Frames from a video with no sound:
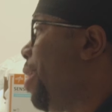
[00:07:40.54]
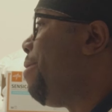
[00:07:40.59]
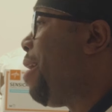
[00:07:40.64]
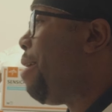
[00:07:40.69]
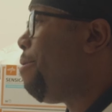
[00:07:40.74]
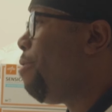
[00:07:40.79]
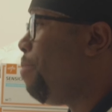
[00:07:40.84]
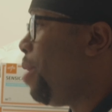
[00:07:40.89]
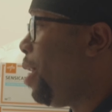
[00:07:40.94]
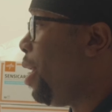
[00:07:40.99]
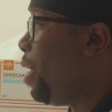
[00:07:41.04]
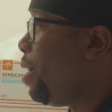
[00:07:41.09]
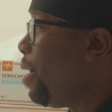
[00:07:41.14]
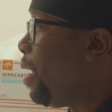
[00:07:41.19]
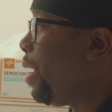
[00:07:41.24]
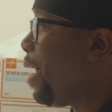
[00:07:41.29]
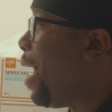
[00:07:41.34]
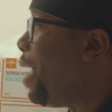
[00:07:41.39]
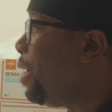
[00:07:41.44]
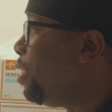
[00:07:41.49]
I've ever been in
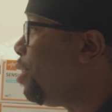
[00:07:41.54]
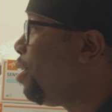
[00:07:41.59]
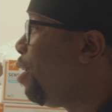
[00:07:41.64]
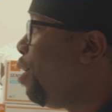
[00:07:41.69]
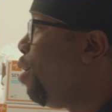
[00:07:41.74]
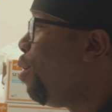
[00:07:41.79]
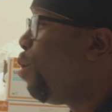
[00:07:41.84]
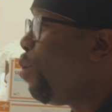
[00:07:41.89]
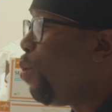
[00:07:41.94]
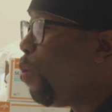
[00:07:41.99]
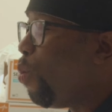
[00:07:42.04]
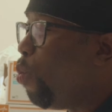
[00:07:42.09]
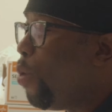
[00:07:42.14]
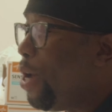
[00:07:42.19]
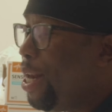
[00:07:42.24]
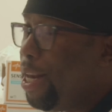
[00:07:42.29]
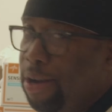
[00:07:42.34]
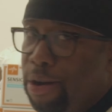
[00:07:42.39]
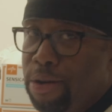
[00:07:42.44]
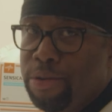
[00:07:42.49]
that has
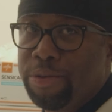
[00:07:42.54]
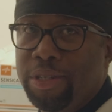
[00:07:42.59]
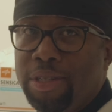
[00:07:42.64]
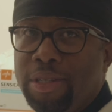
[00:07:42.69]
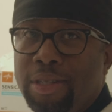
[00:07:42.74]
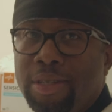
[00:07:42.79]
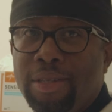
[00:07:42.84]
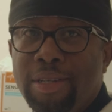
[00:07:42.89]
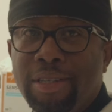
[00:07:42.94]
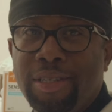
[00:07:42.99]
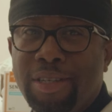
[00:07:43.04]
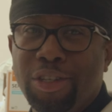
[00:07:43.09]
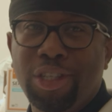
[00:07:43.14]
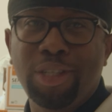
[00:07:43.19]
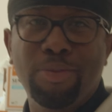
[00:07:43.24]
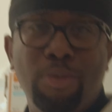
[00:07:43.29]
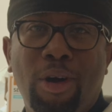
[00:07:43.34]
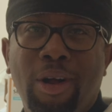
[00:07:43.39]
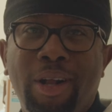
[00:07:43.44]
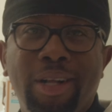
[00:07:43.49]
windows. This is
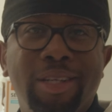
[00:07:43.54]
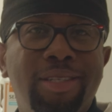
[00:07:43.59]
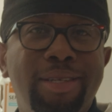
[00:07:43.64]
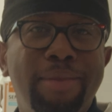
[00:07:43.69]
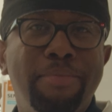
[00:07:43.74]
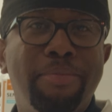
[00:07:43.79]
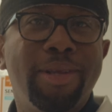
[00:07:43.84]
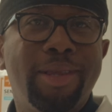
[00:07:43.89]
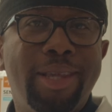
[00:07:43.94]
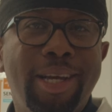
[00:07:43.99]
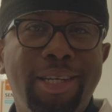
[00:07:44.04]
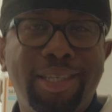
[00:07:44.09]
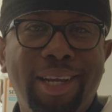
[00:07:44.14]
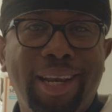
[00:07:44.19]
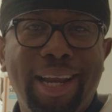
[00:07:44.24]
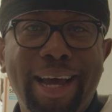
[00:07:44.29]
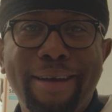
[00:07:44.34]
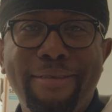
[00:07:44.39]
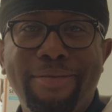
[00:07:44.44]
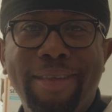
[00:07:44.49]
small, simple things
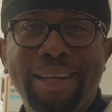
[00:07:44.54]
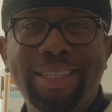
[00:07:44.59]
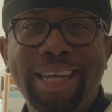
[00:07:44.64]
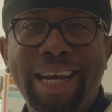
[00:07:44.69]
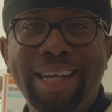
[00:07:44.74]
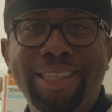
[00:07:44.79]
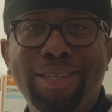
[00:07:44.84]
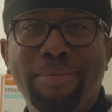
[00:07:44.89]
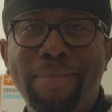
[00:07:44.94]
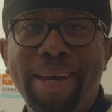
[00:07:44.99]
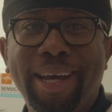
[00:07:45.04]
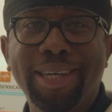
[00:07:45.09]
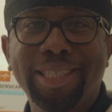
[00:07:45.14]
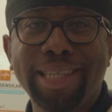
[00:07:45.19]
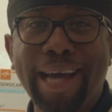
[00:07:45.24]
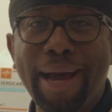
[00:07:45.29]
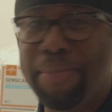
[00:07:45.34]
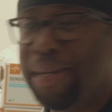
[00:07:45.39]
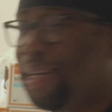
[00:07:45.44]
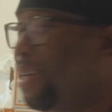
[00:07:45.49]
in life that tend to make
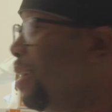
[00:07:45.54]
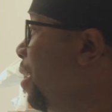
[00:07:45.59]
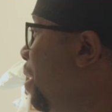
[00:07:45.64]
us happy.